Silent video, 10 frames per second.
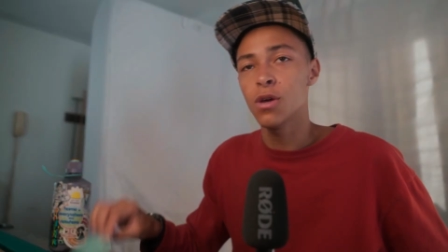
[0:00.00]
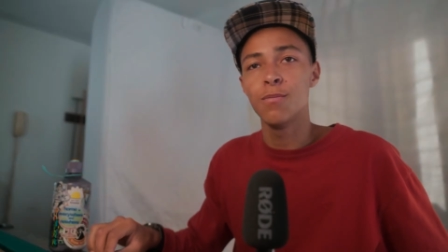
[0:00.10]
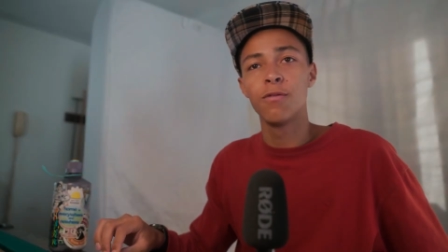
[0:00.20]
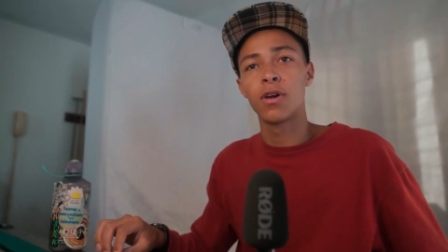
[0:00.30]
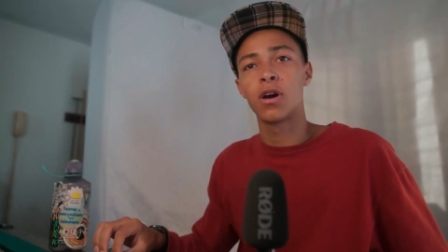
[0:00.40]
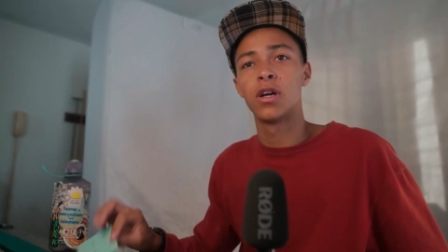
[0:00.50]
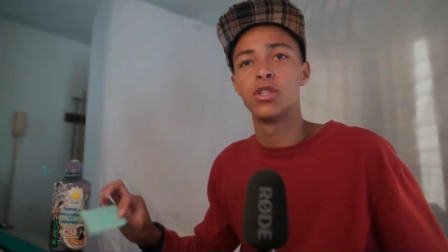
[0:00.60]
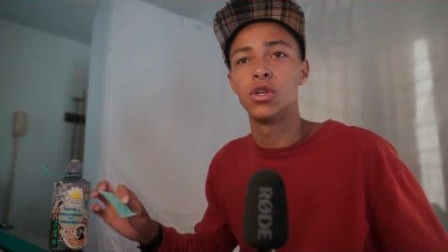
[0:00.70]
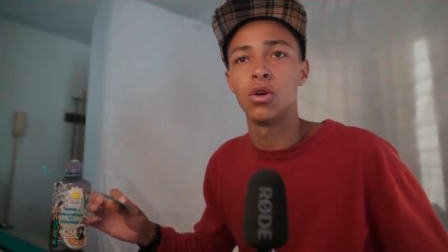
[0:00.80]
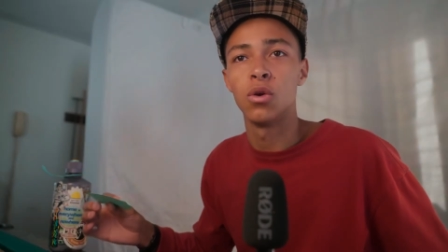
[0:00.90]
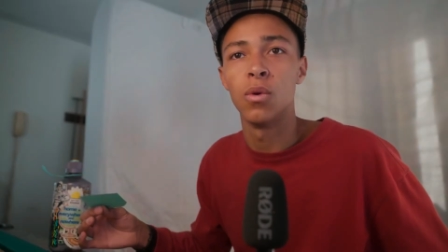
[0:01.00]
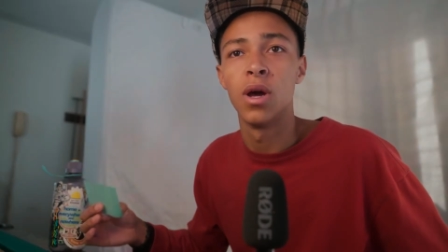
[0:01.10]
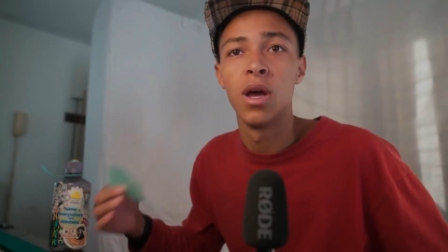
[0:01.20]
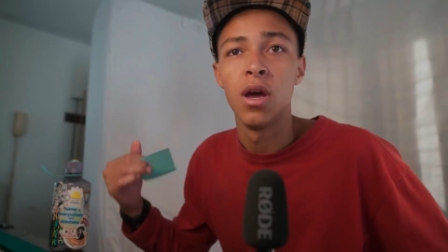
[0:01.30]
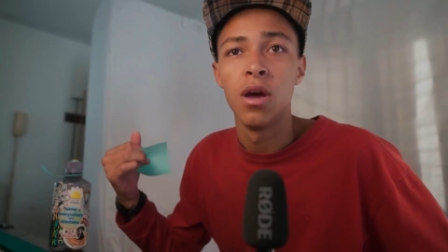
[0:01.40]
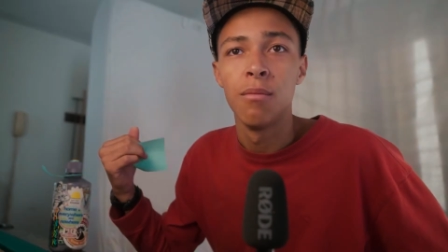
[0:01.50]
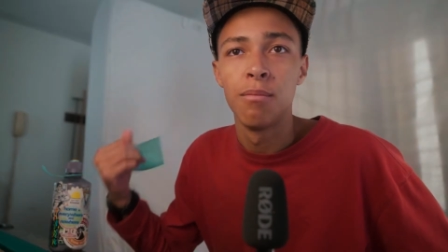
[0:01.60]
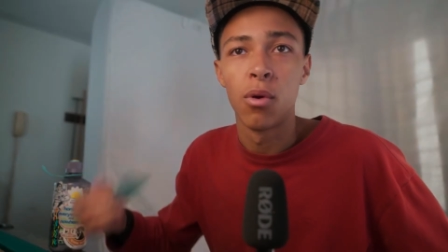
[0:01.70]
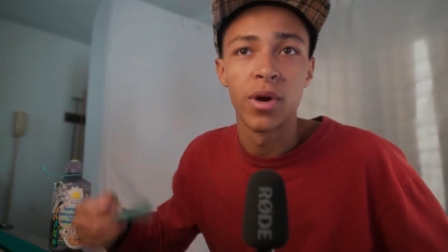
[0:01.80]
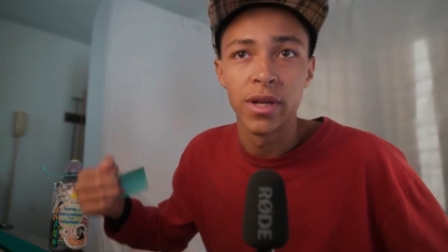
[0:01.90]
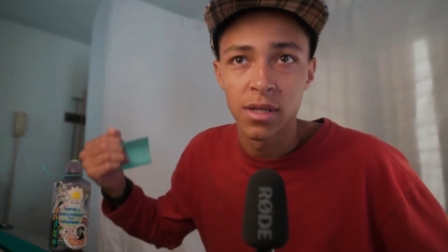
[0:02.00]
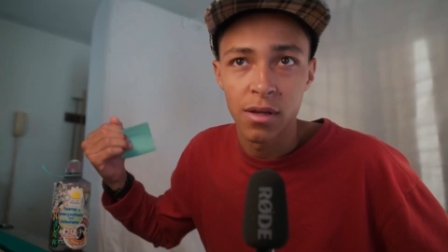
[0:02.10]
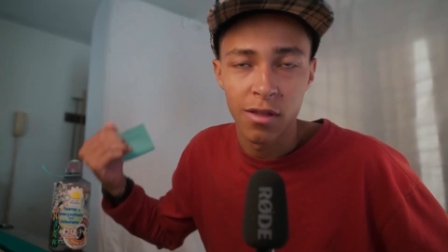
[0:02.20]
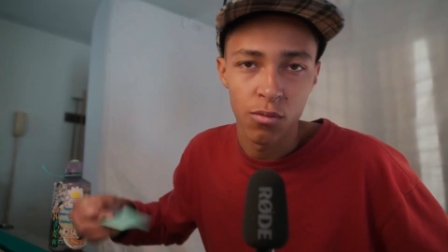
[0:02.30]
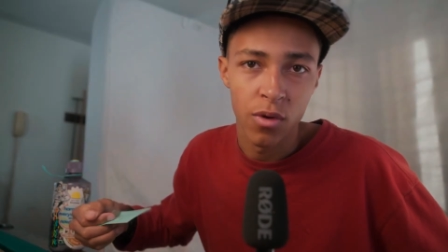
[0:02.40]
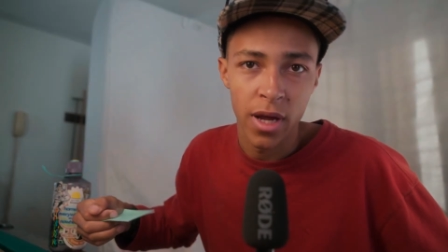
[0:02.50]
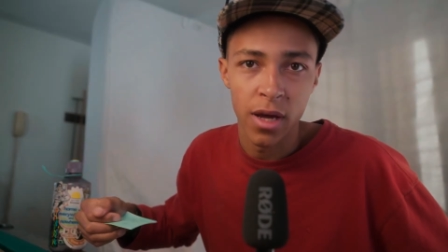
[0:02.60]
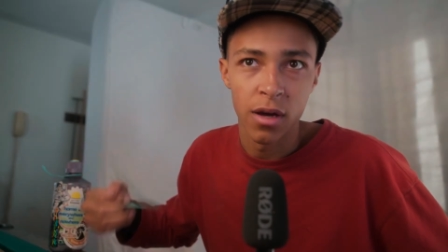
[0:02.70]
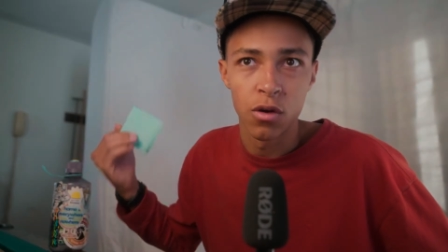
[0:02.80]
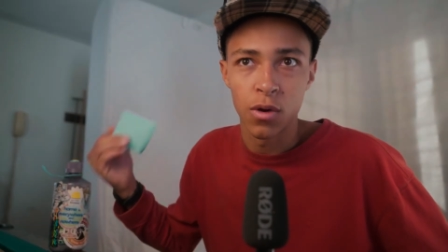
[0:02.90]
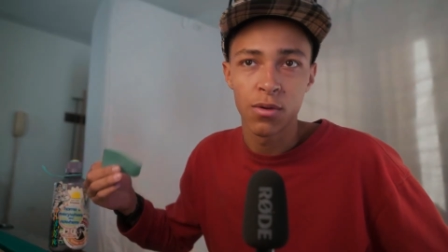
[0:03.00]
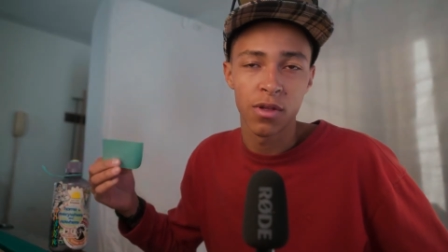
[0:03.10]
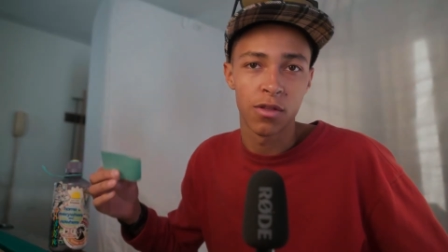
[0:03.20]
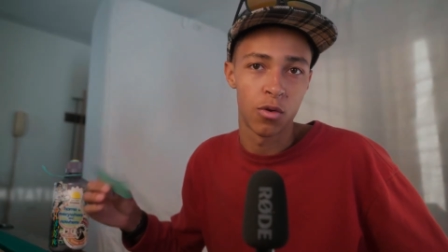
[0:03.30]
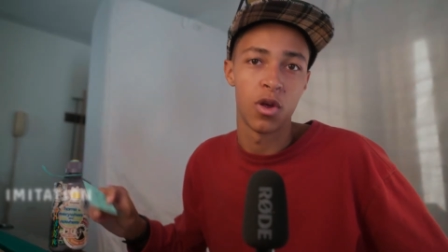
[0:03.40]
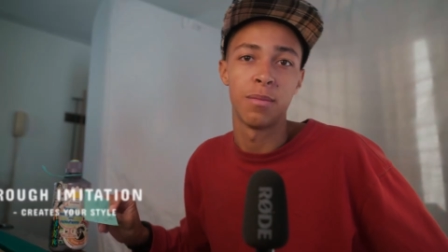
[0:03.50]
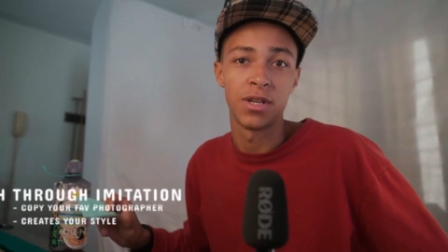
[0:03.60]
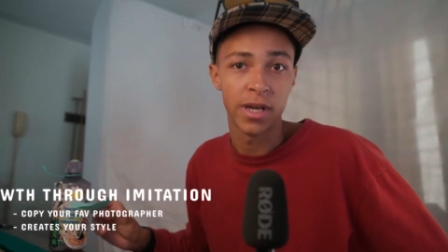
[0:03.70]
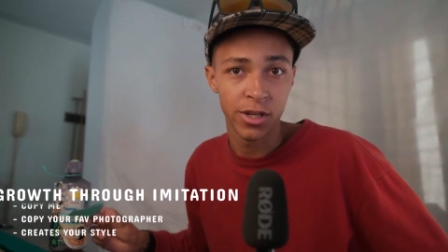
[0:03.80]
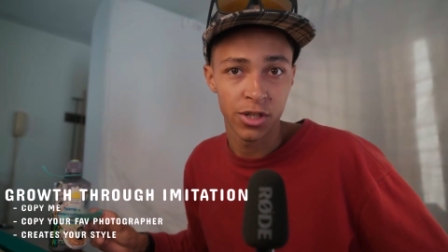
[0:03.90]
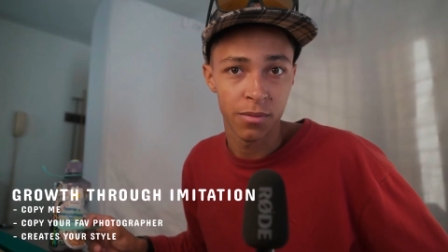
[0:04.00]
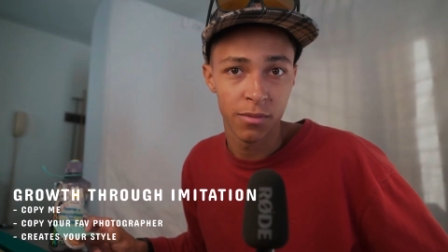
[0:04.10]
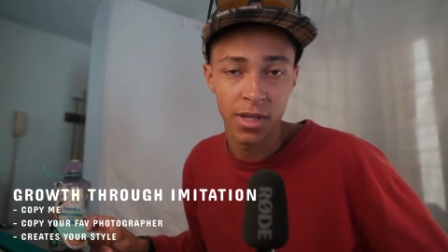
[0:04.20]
Moving on to point 3, growth through imitation.